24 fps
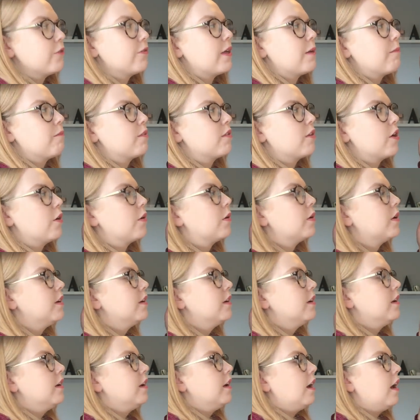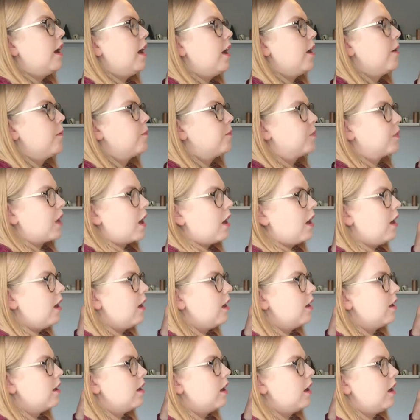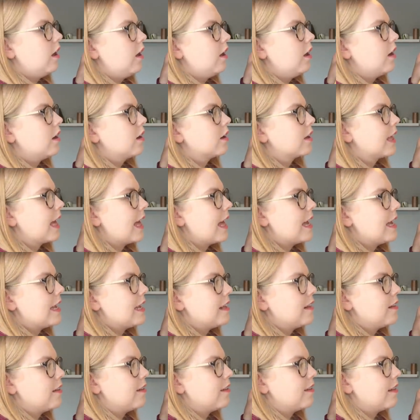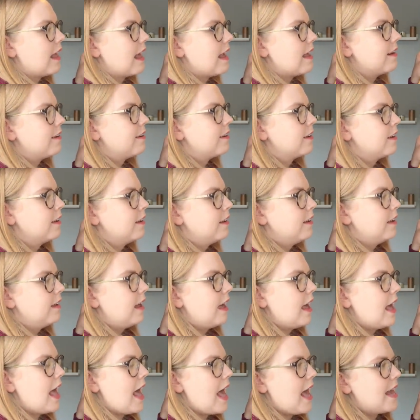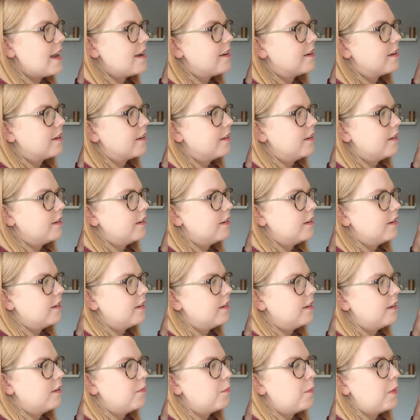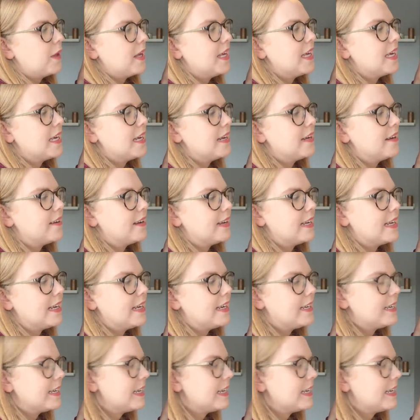them, so R, R, K, Z, N, P, D,